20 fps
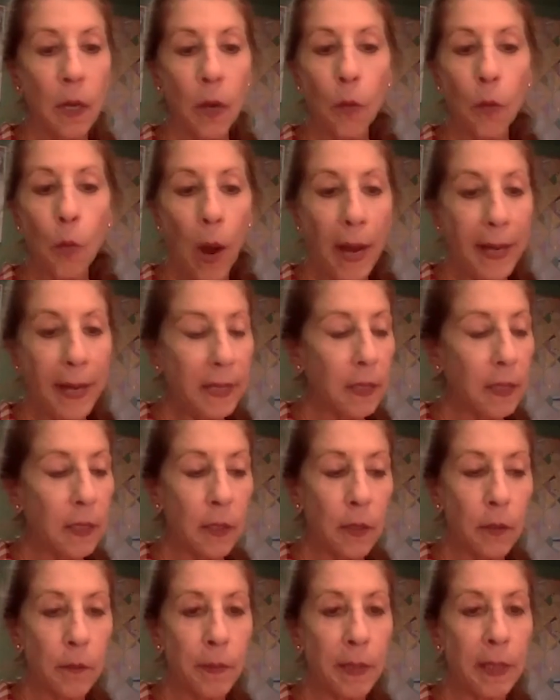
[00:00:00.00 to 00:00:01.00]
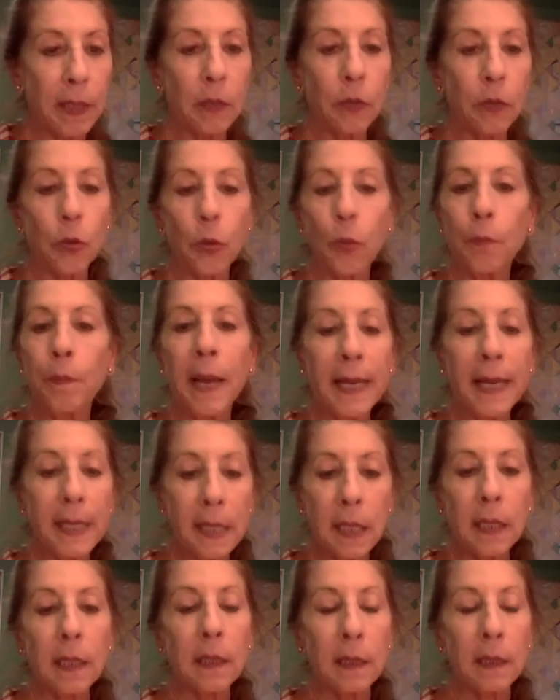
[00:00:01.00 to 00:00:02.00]
white Cubans who
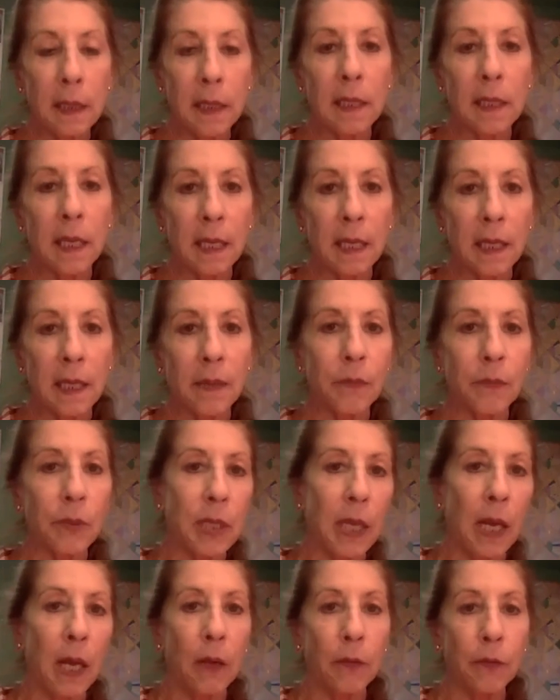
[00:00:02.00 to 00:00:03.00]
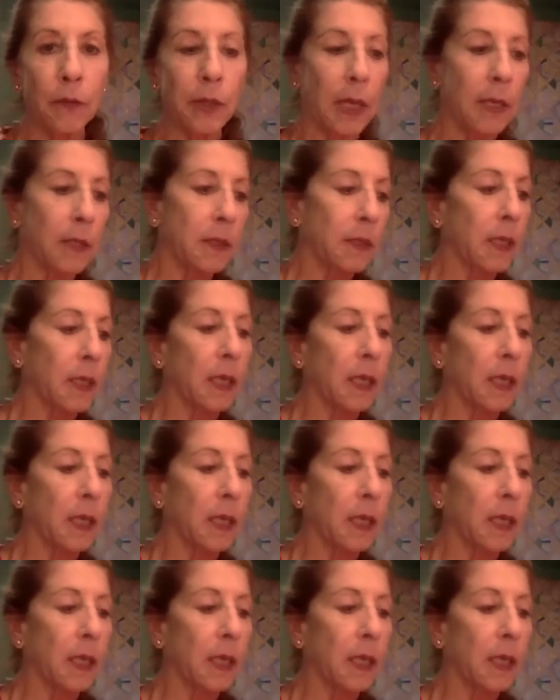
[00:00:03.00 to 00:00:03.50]
basically see themselves as the